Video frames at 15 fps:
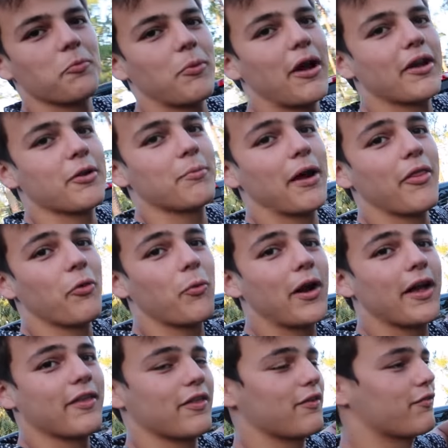reminder. By the
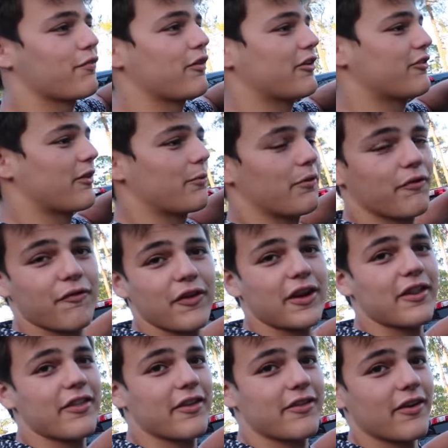way, these fish that we're
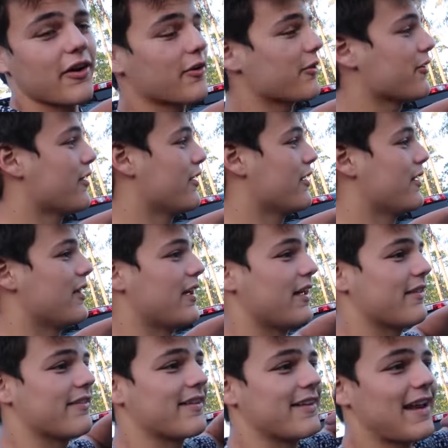feeding this otter
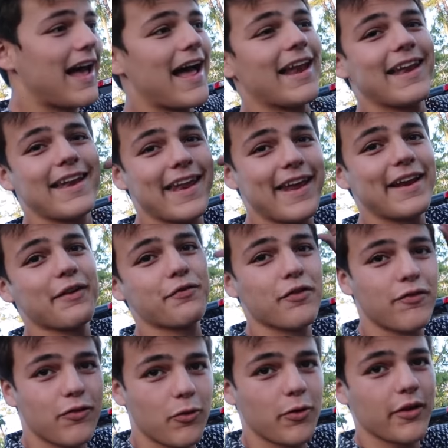is not native
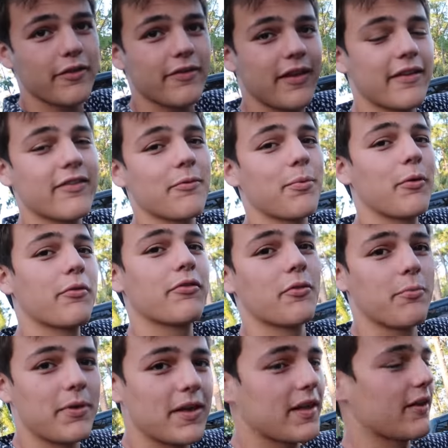to Florida. It's not supposed
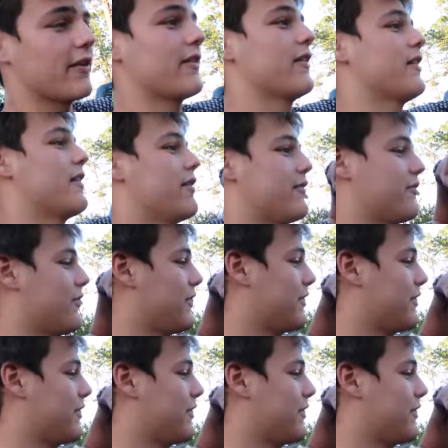to be here. That's right. So